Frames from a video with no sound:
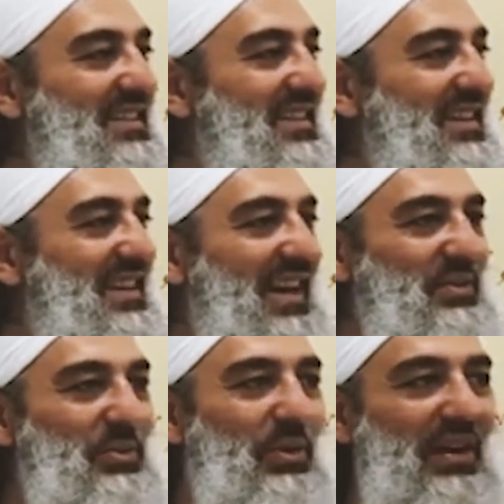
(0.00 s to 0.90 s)
had
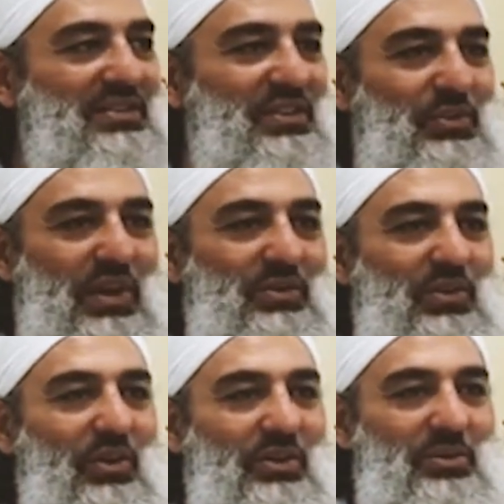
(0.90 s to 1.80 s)
100 wives and 300
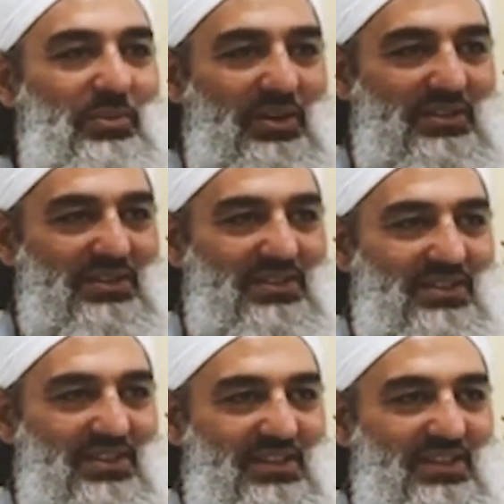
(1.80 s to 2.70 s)
concubines.
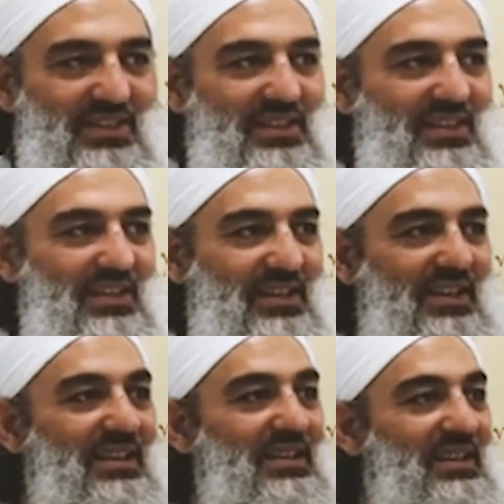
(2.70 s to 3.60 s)

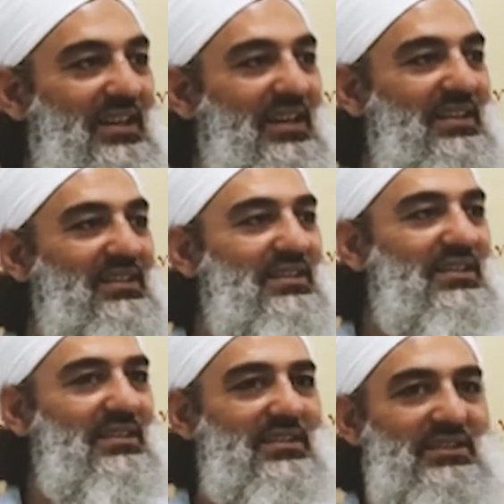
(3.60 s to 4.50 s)

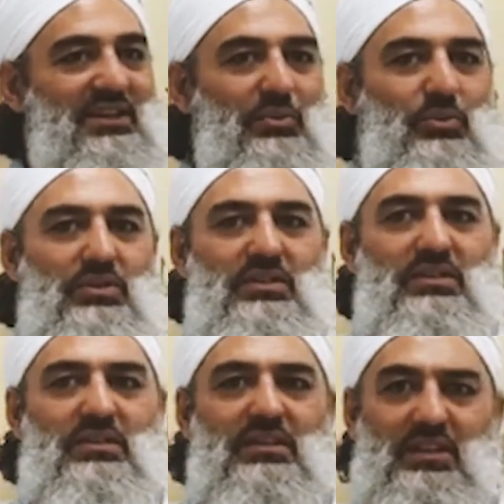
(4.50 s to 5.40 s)
Dawood,
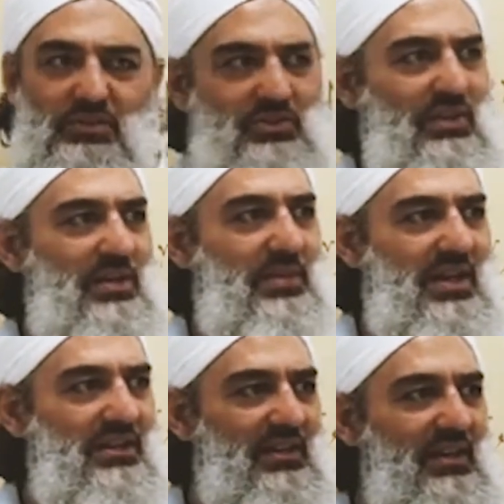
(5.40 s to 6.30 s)
that was
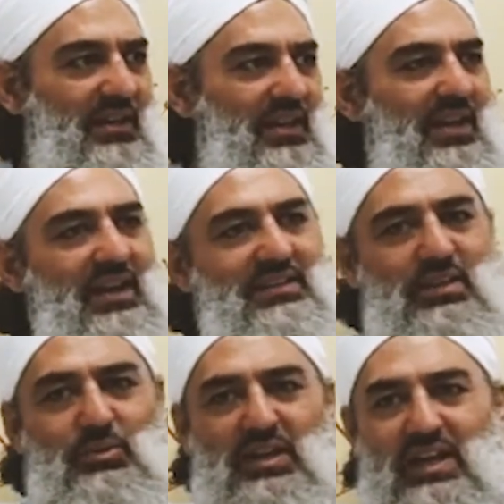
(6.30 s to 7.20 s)
Sulaiman, and
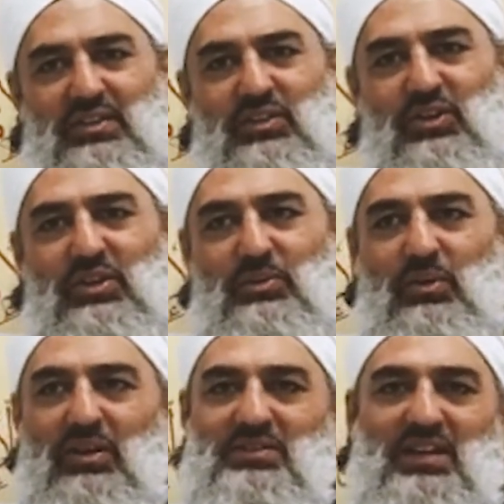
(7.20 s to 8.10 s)
Dawood had 30
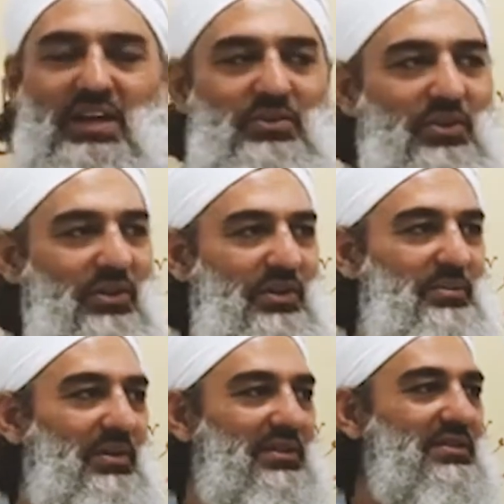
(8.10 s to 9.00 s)
wives and 100
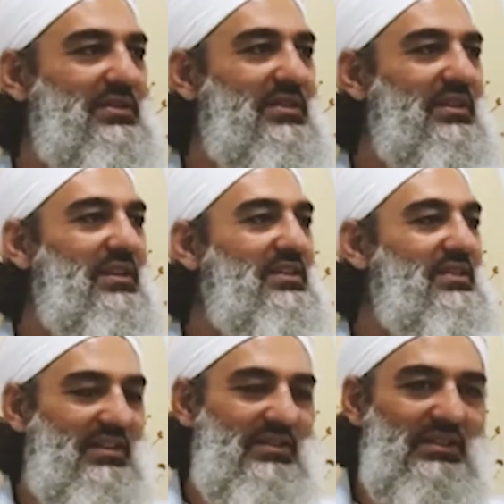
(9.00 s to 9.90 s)
concubines.
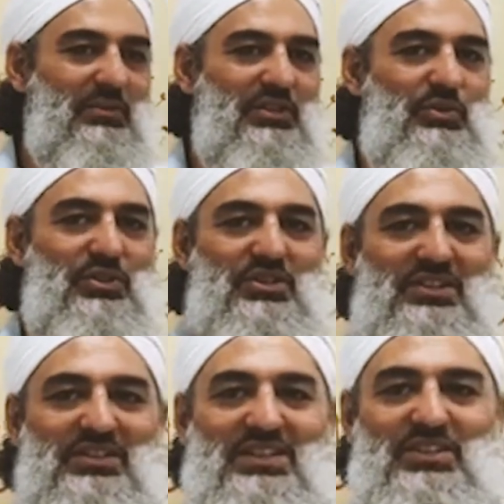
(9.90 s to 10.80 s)
So when the
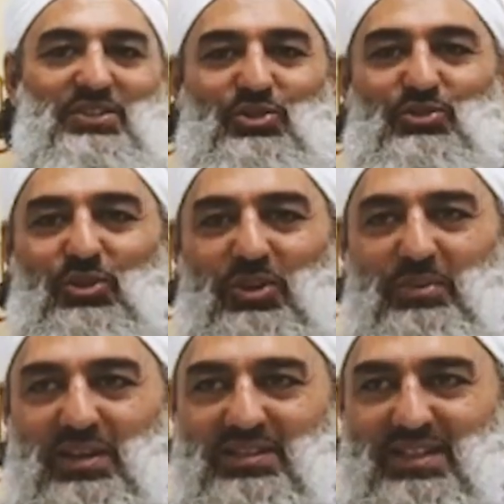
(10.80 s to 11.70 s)
Christians and the Jews talk
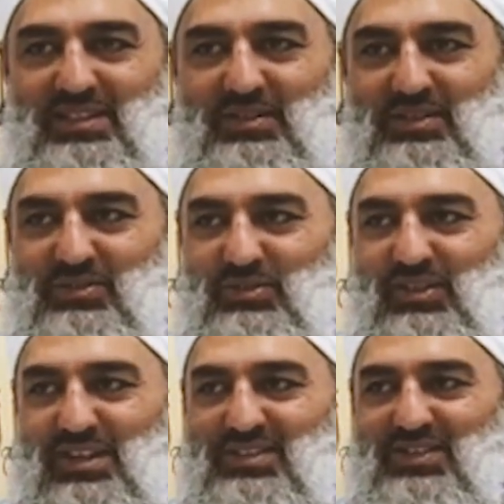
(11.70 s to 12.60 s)
about Sayyidina
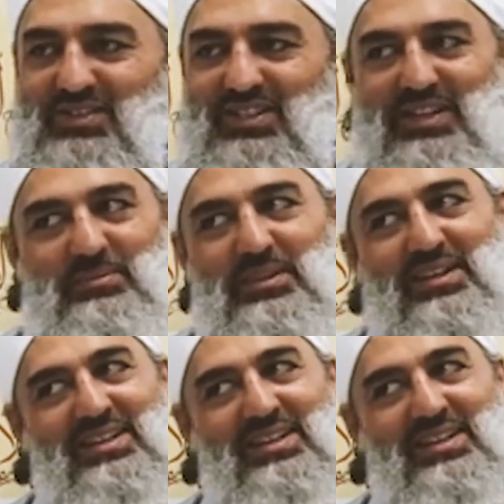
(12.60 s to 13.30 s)
Rasulullah, it